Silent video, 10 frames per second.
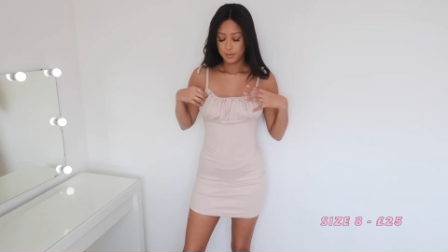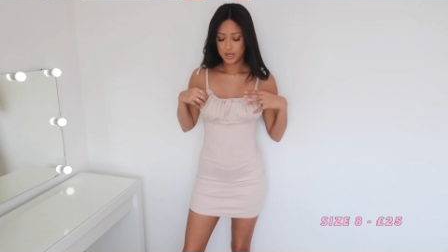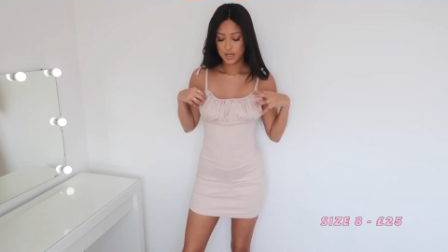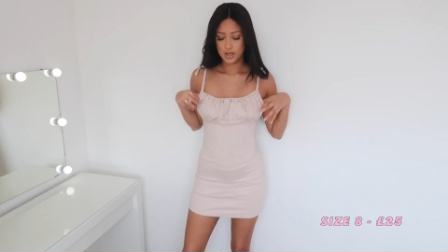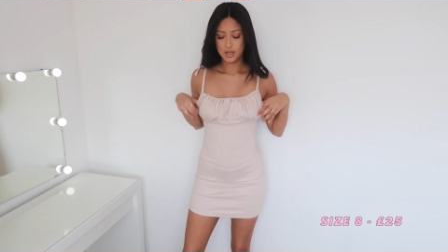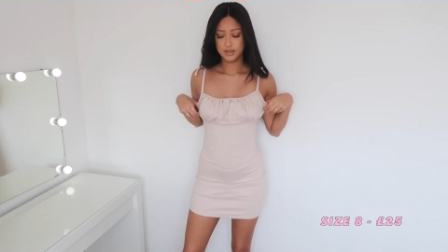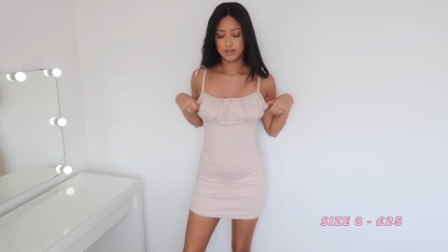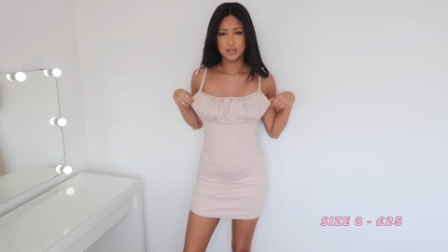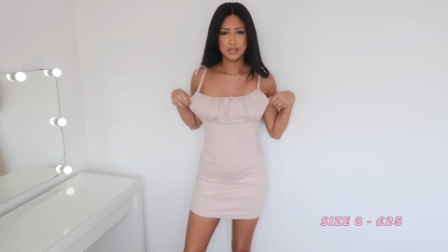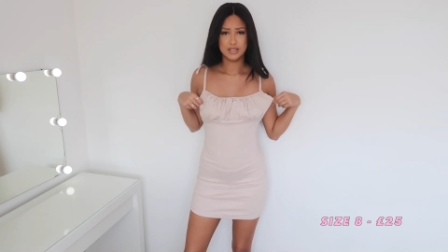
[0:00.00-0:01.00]

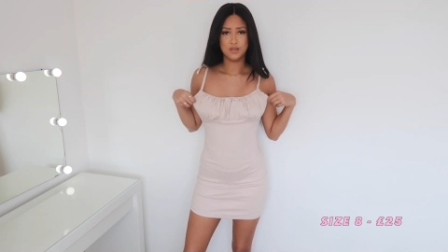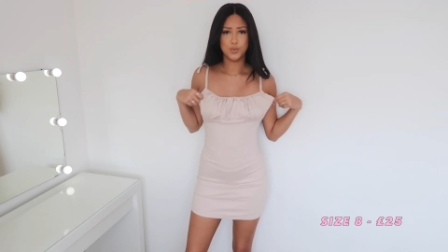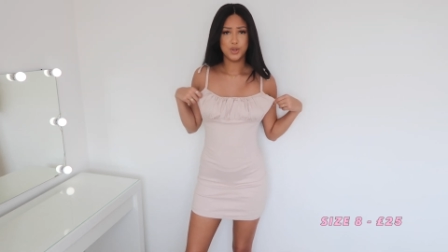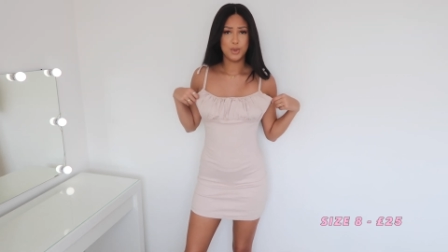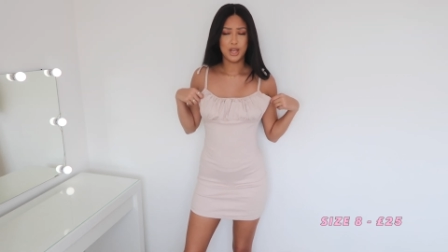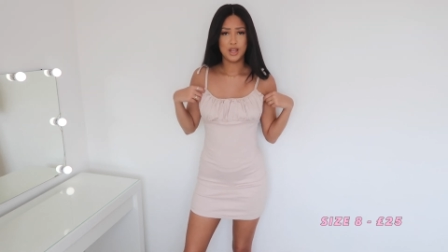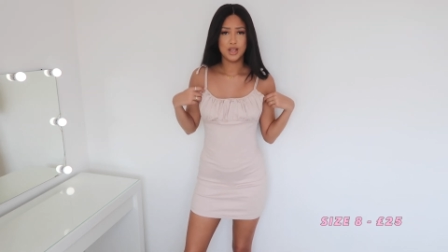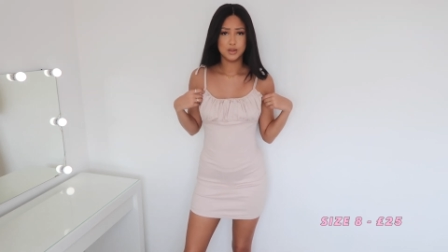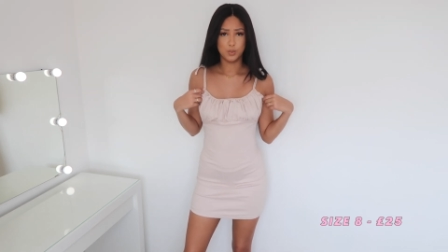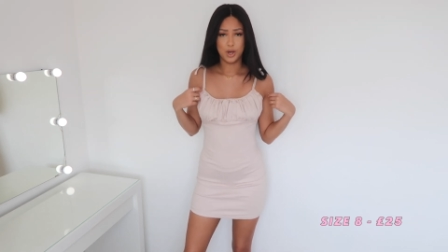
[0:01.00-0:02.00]
because there's some room here
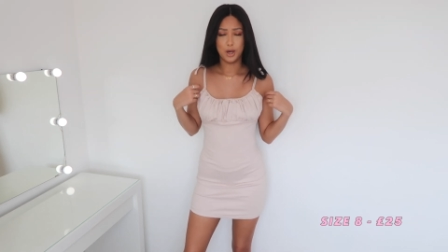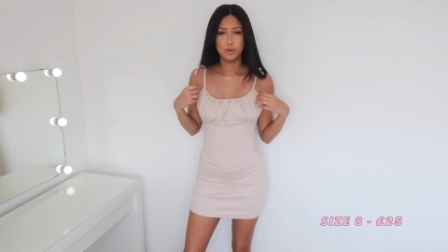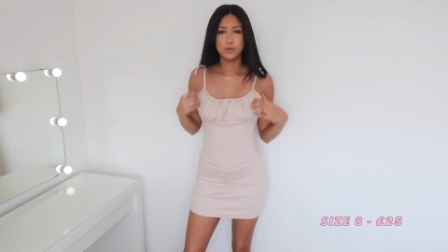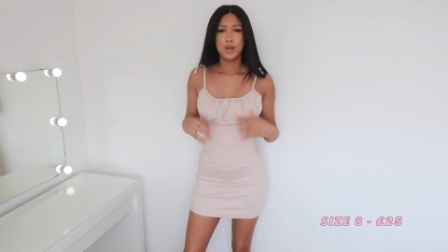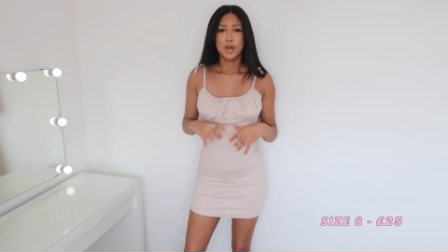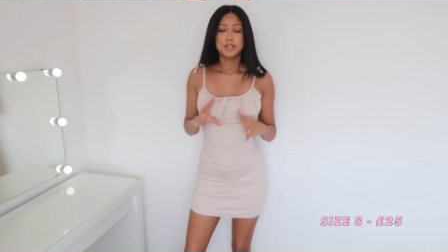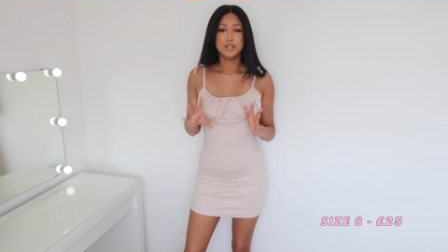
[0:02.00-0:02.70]
as well.